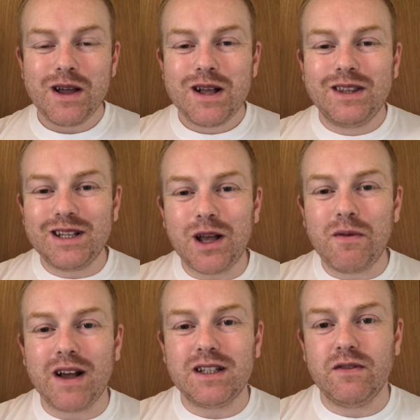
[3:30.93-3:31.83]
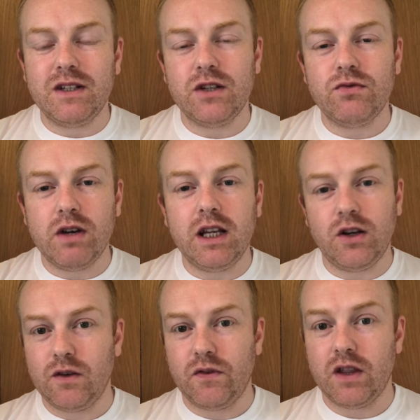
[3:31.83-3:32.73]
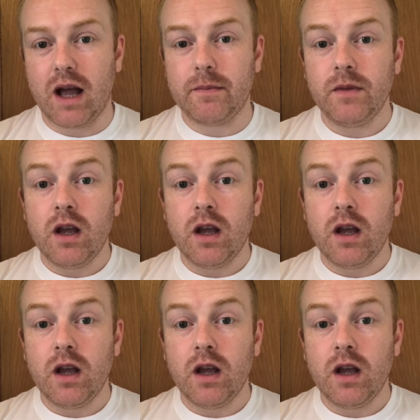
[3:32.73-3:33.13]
This type of activity is really good for them